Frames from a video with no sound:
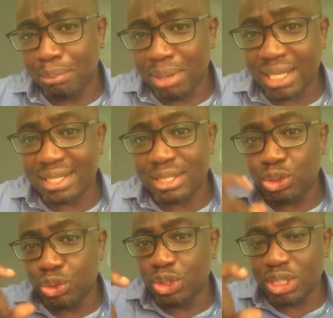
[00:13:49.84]
but
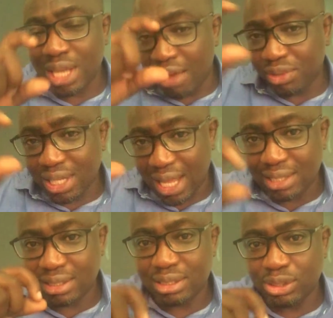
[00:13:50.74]
you need, after
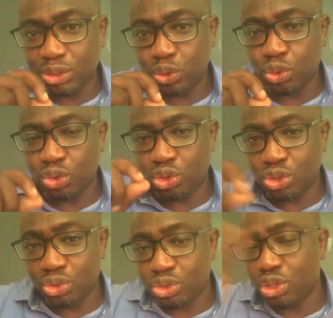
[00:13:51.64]
that, you
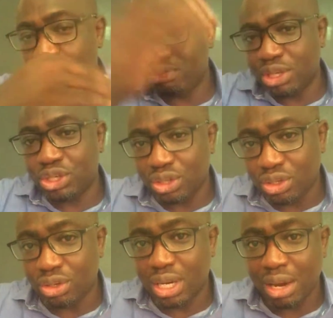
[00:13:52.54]
should just
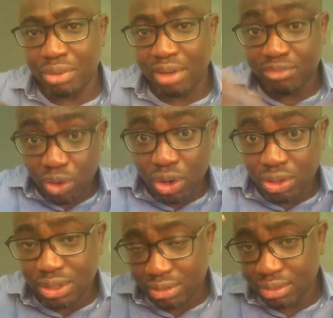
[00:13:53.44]
mention your career
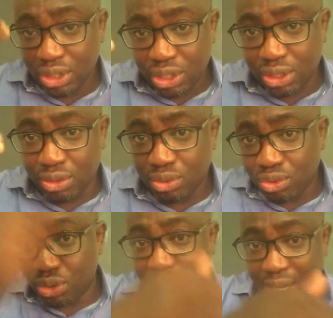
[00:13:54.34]
focus,
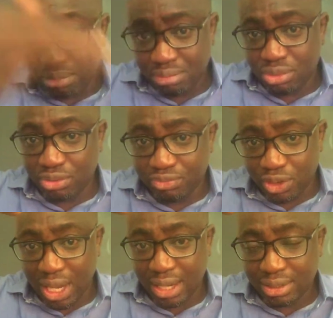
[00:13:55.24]
your name, don't
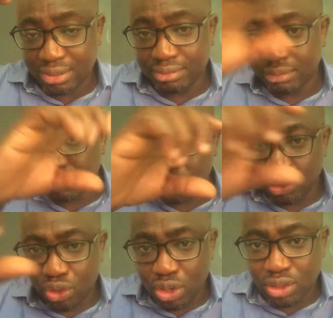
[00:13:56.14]
forget,
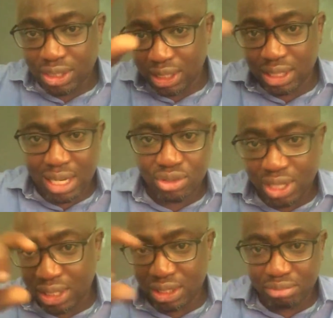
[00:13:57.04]
your contact
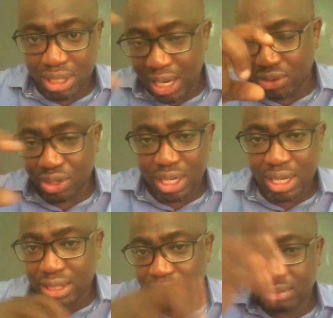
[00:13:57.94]
address, email
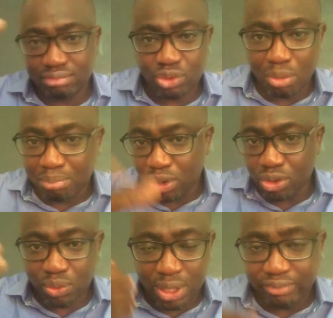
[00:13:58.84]
address, your
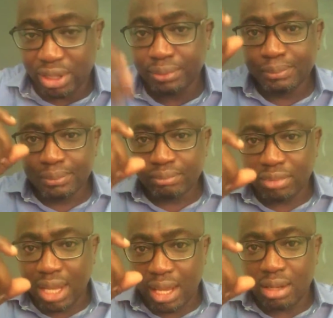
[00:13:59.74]
blog, whatever.
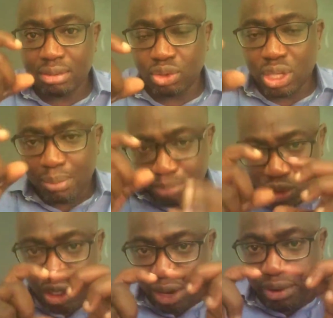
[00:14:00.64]
Then you can put your